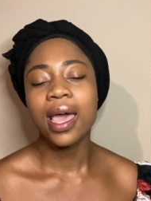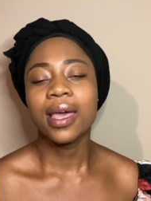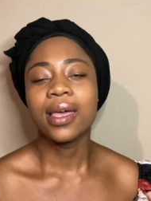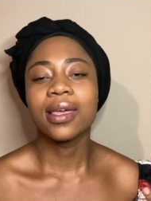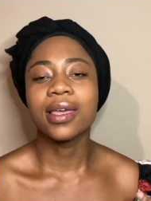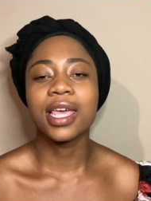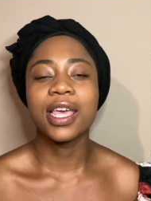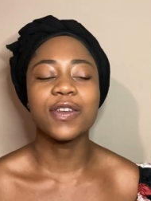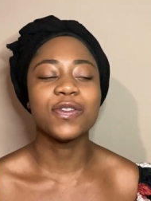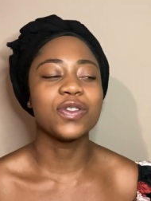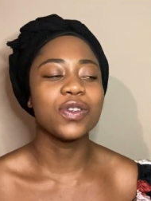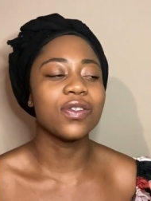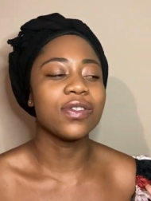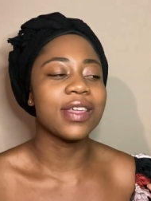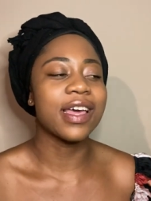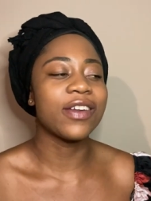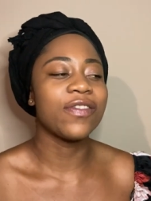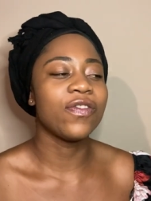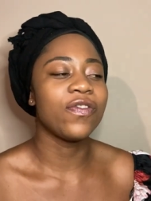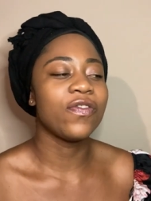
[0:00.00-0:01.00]
gives you
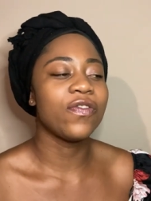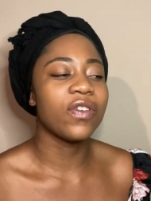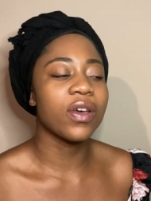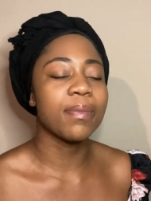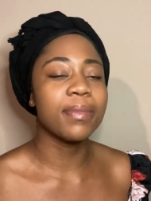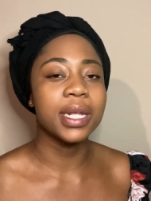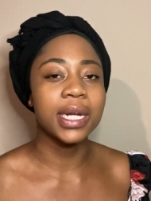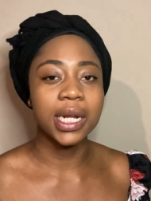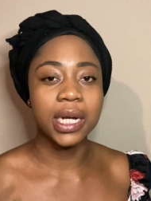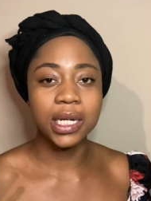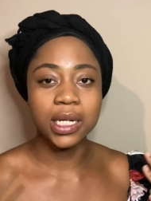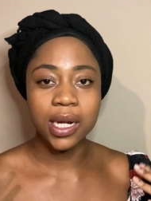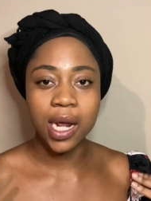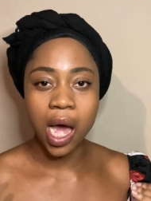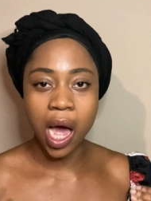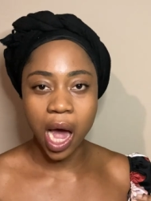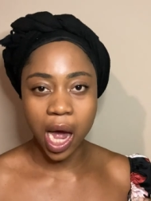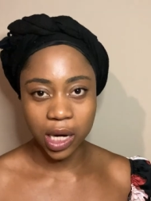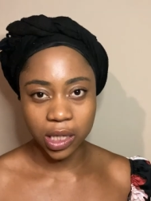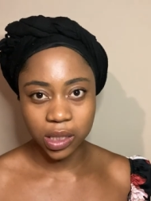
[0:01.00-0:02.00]
that feminine
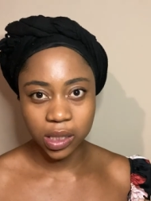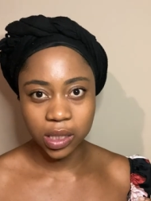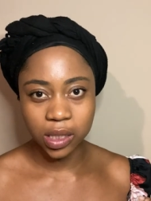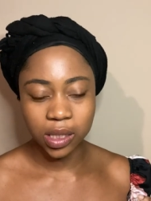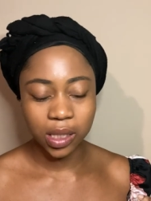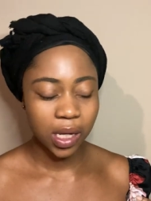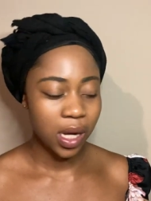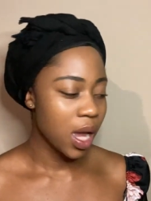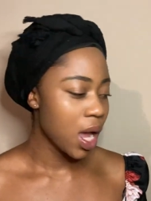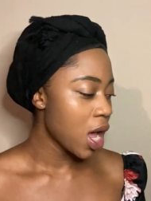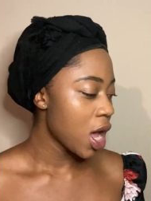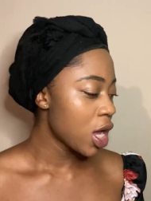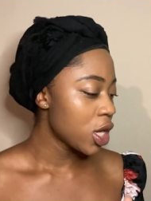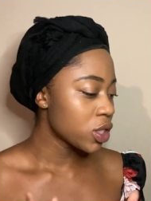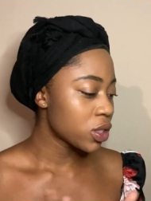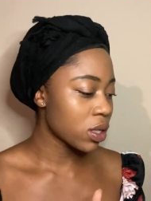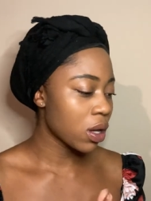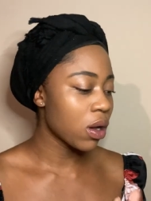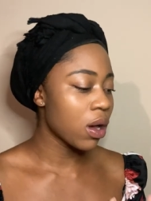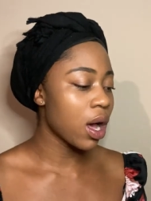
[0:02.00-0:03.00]
touch.
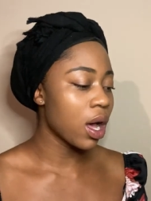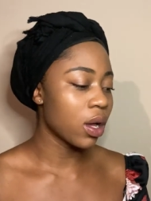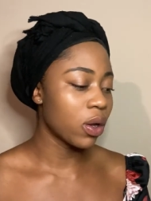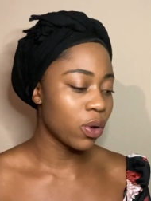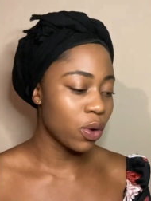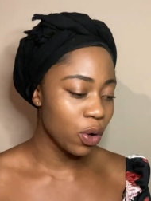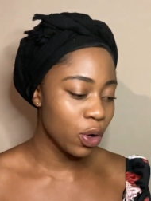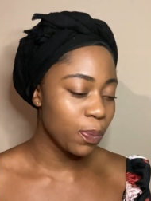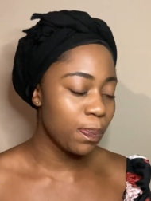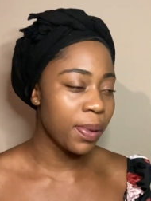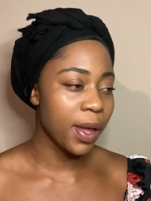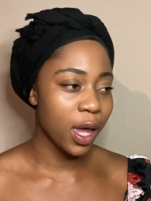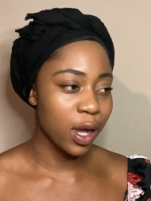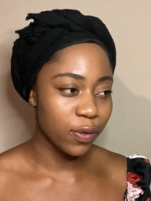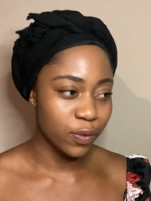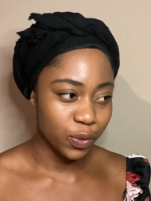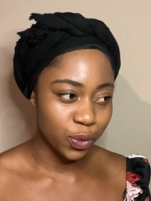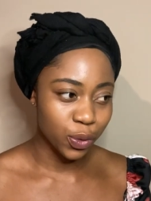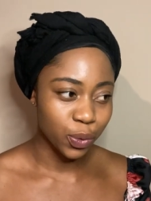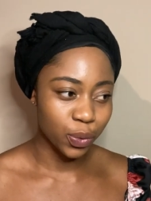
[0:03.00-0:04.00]
So a good pair
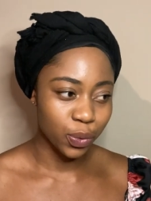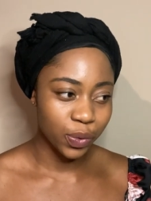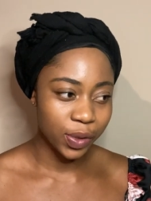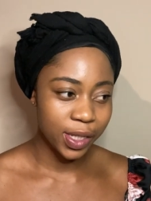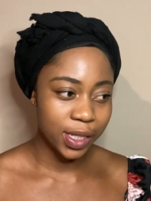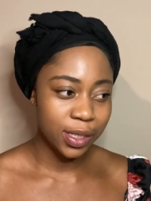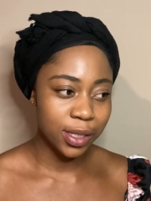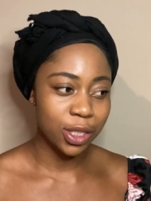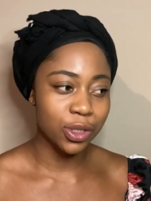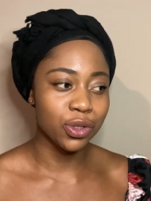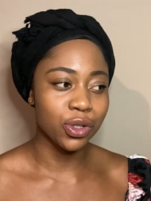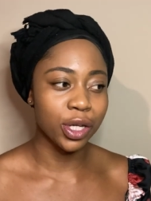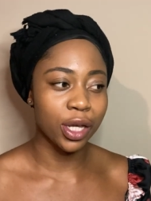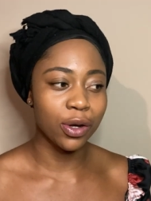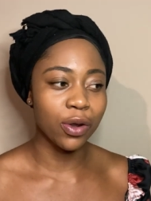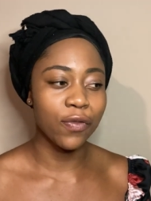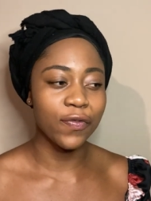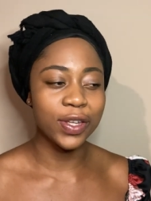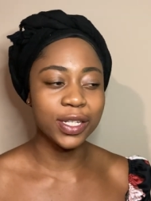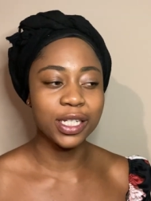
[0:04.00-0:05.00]
of jewelry that you can
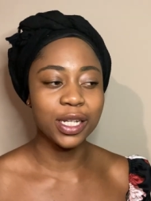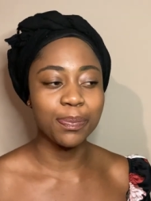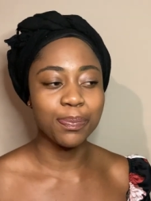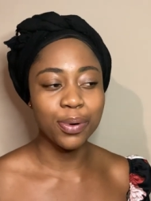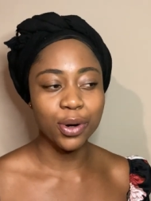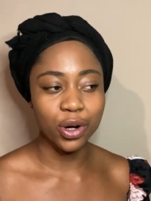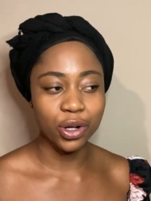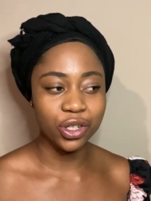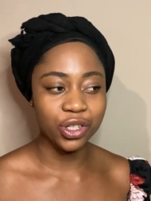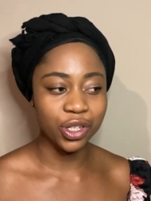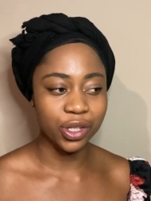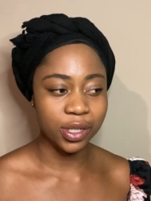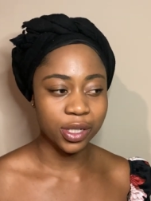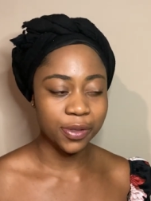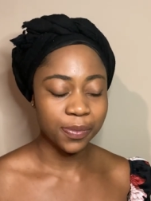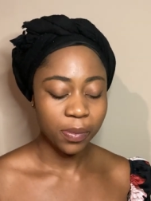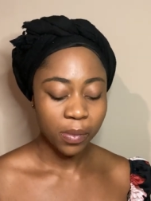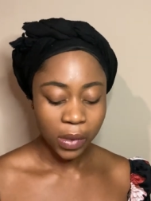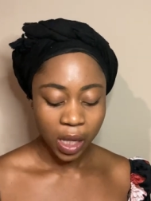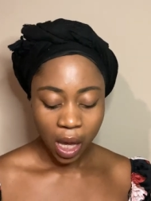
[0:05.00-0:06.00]
obviously purchase
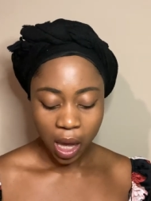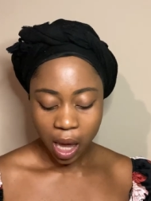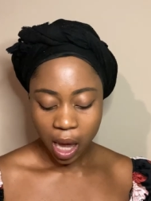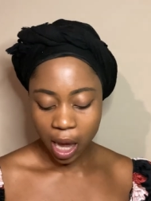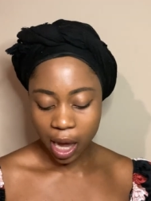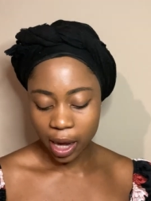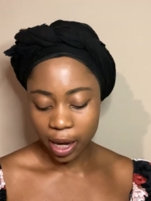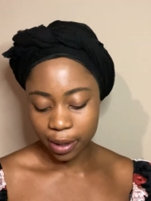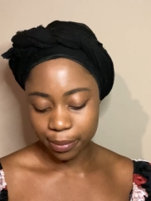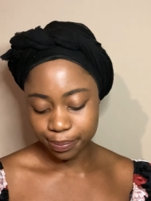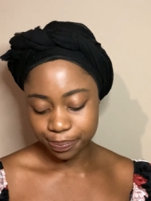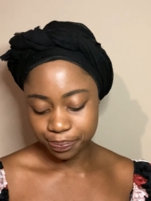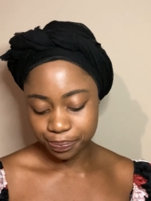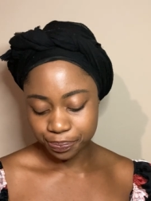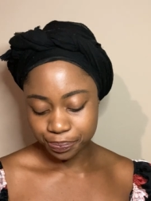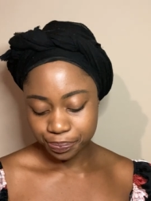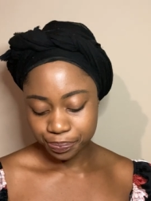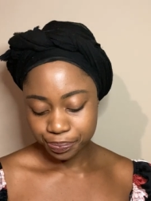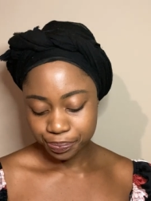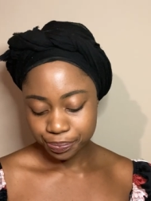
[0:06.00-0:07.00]

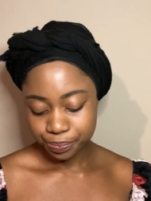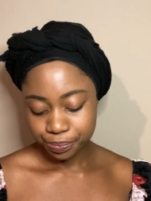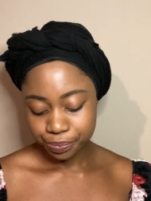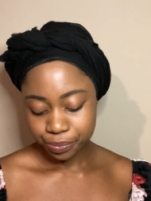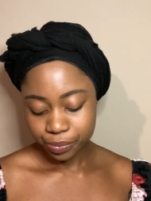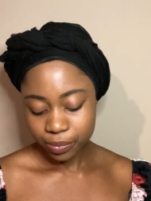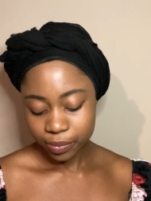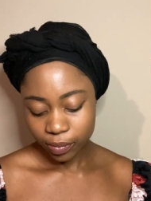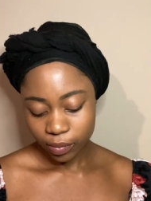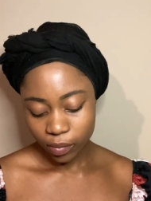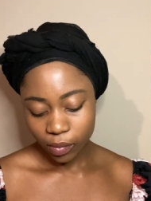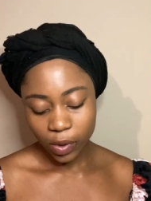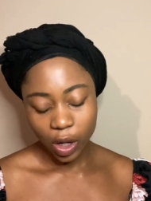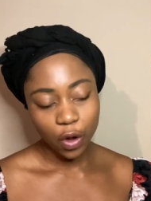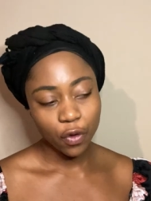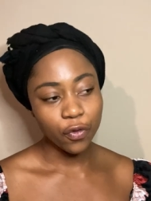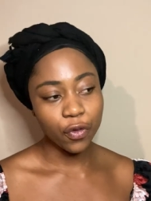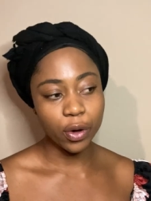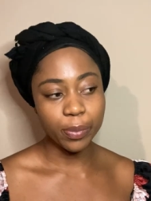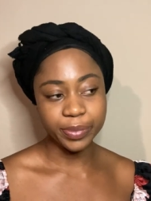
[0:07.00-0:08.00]

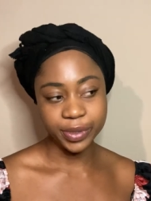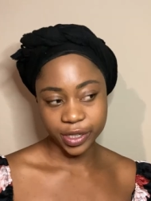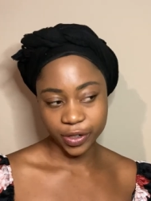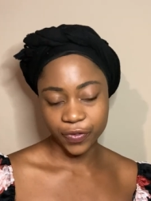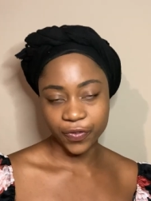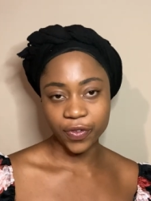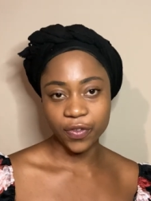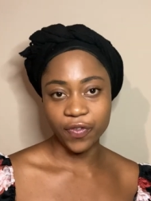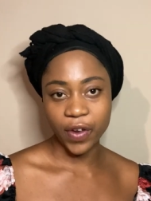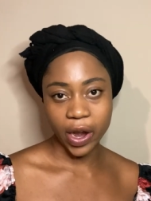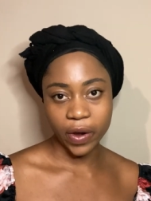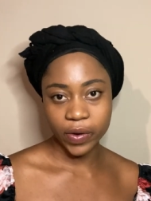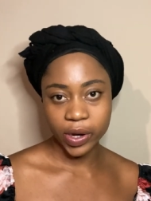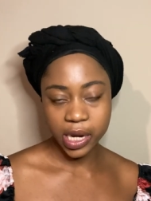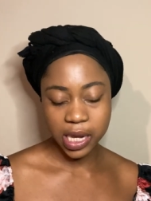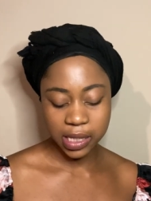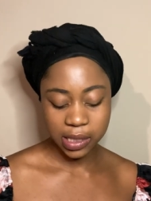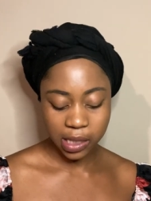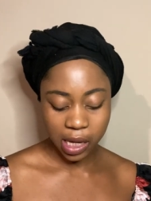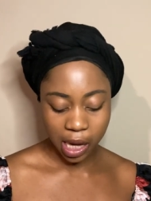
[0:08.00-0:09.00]
from the
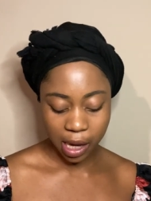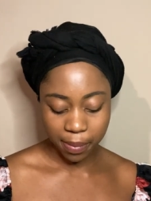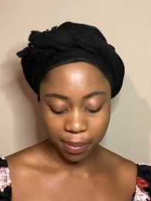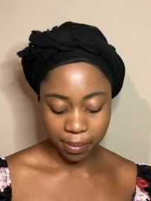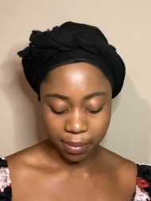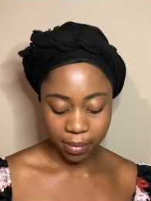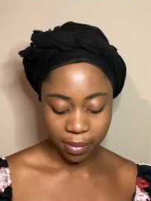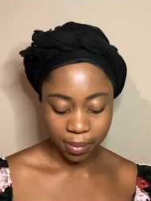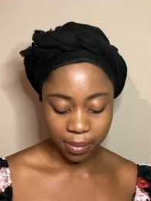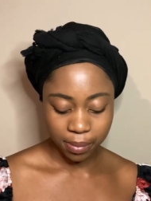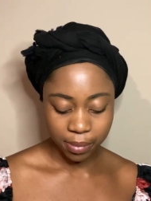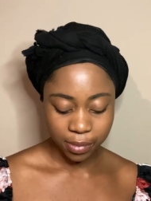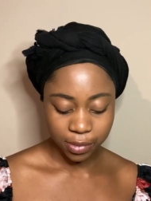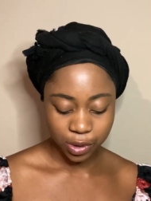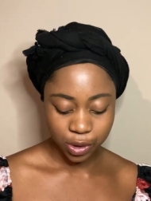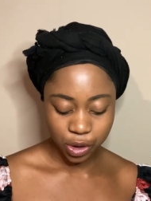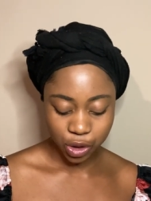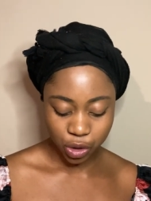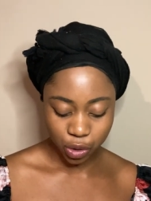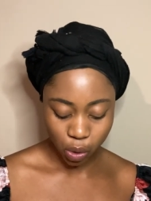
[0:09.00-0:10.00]
various
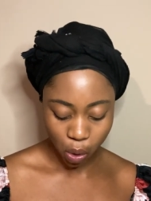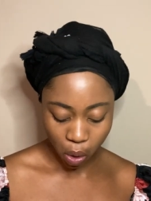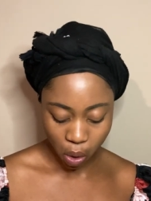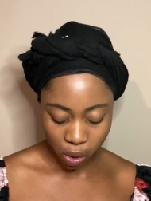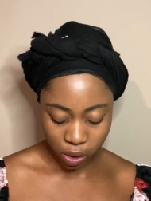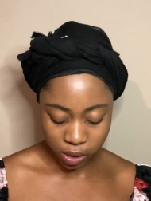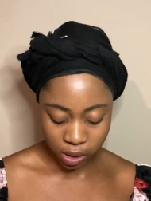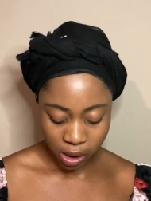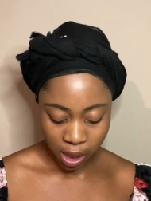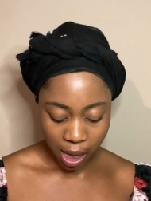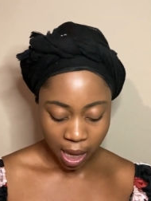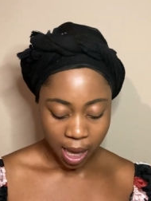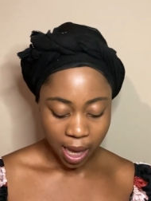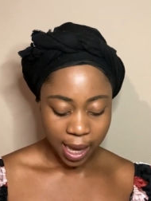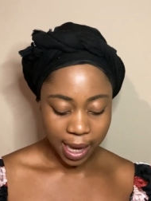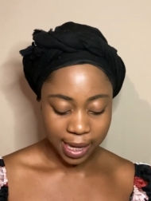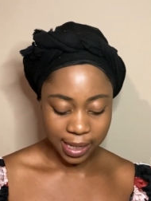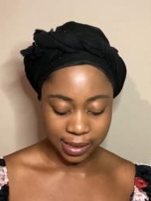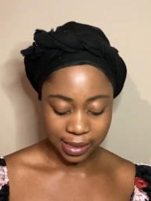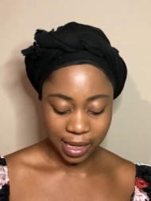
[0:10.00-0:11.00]
stores
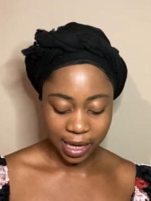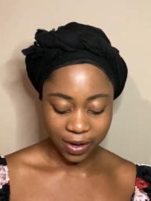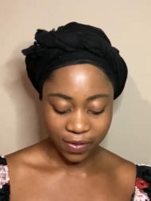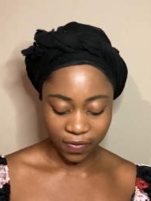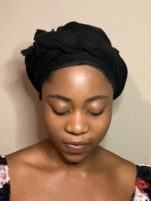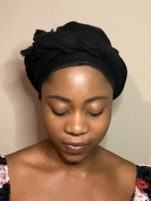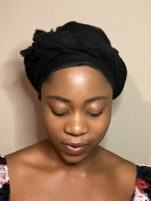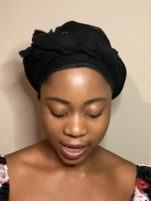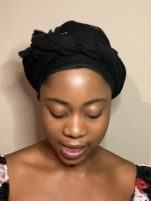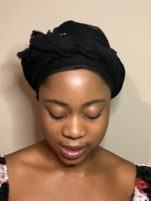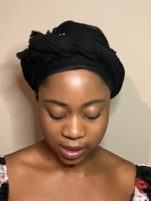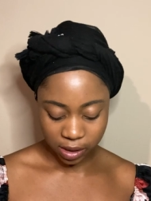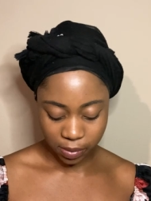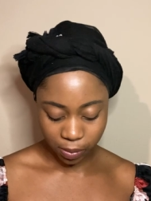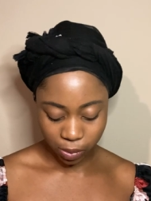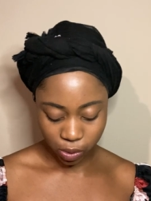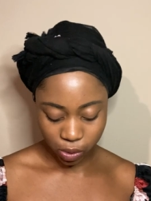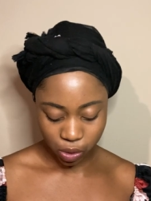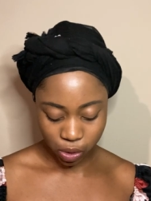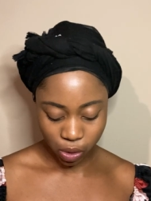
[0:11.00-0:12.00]
is
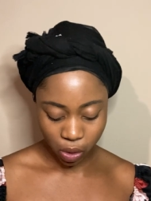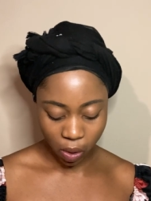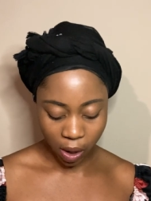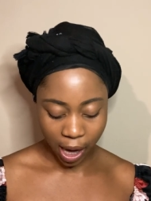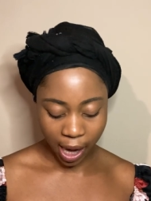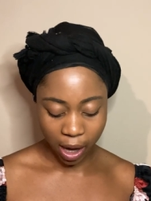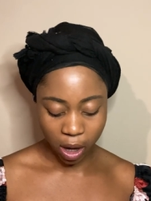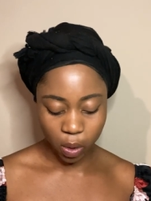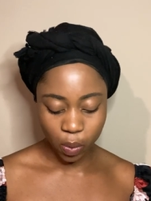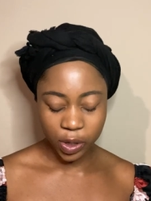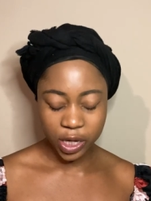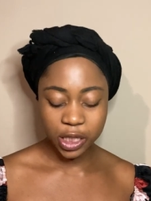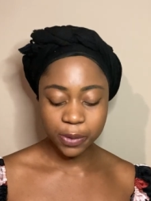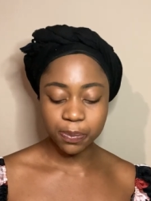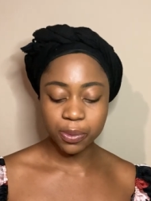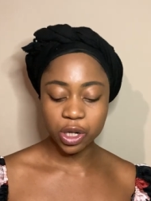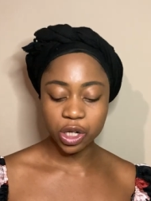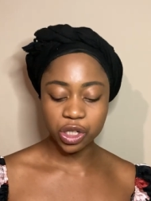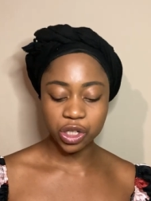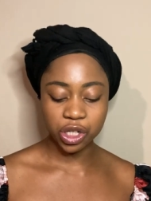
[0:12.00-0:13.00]
advisable. So I always
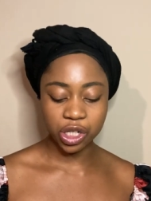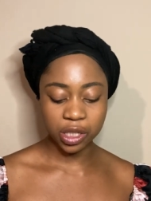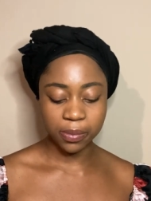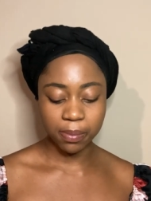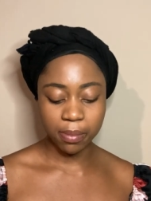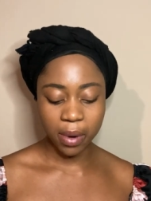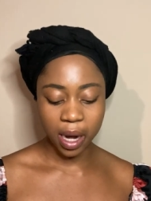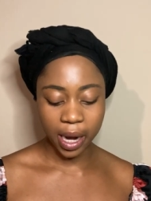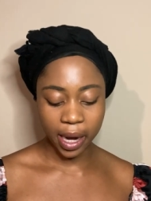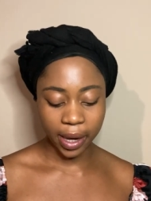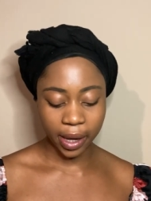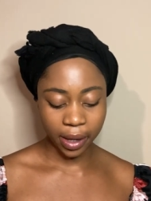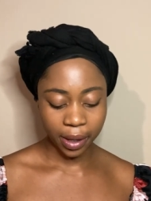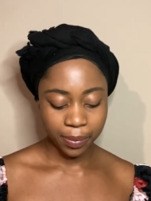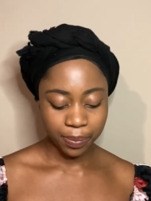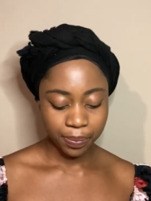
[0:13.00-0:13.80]
purchase my